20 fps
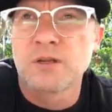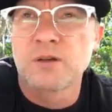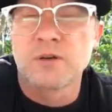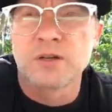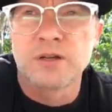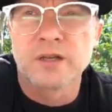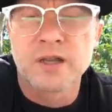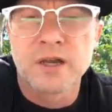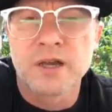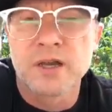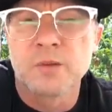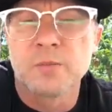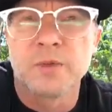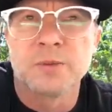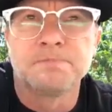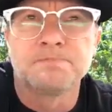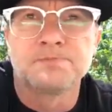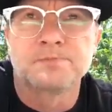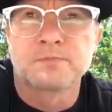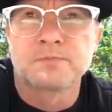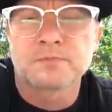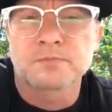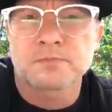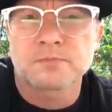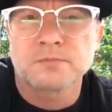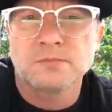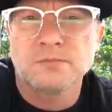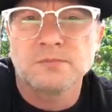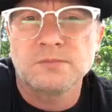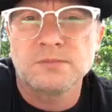going numb and
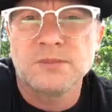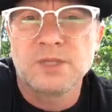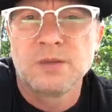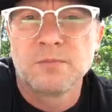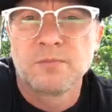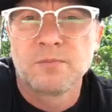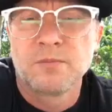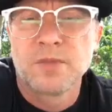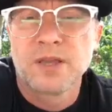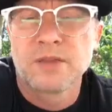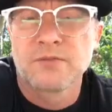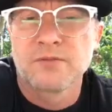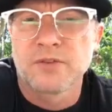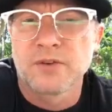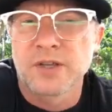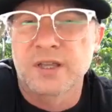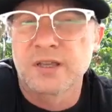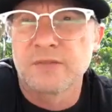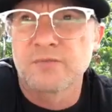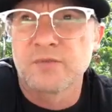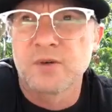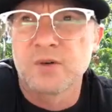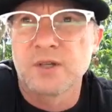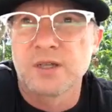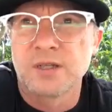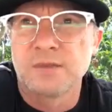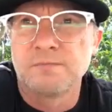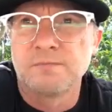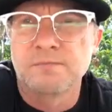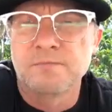being
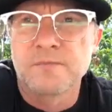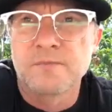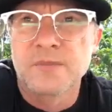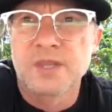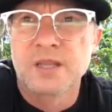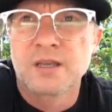forgetful and